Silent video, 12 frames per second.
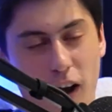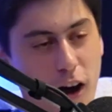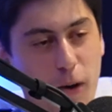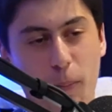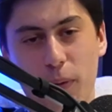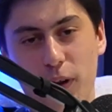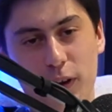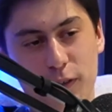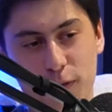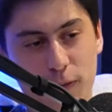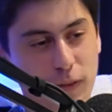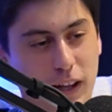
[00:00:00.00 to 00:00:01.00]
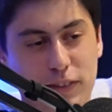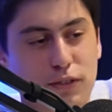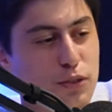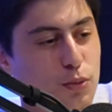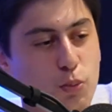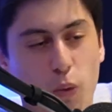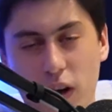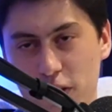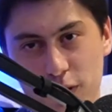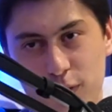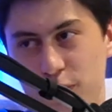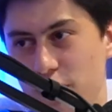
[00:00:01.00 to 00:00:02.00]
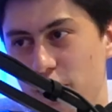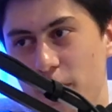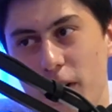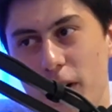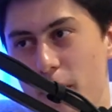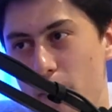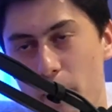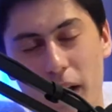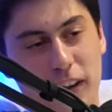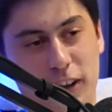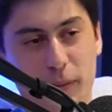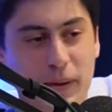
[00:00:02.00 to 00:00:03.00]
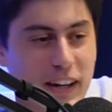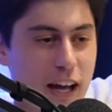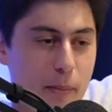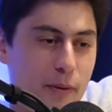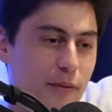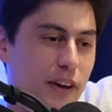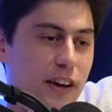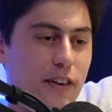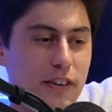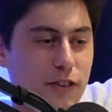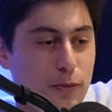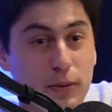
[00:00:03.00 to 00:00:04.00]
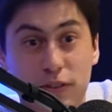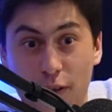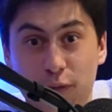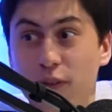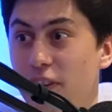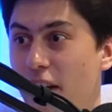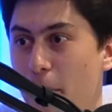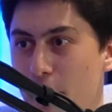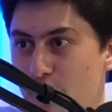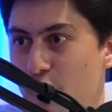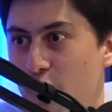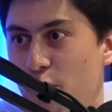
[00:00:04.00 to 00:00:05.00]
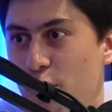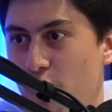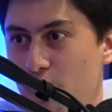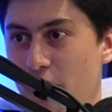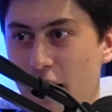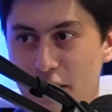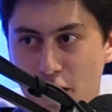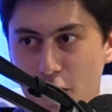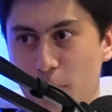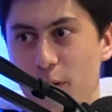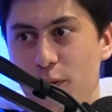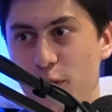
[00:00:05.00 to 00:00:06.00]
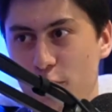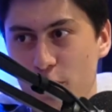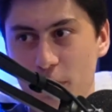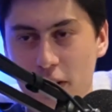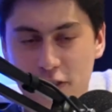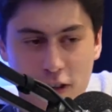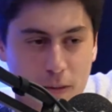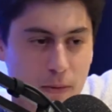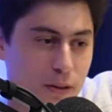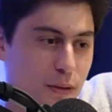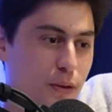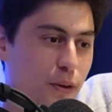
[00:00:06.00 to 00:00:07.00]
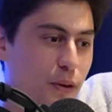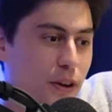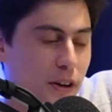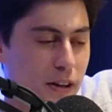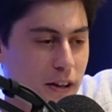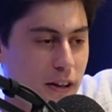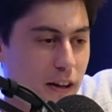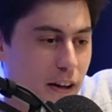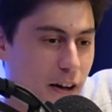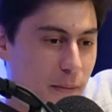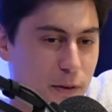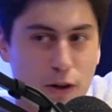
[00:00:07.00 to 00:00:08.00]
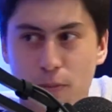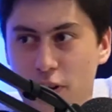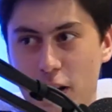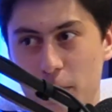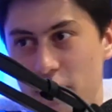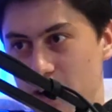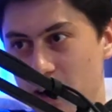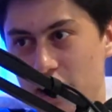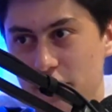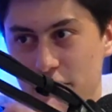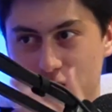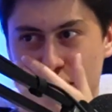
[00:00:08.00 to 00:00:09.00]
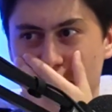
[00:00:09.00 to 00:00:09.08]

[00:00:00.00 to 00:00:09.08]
unbelievable, like just wonders for Bellingham and Camavinga, and specifically that midfield group, that young midfield group that's coming through. You know, Brahim Diaz.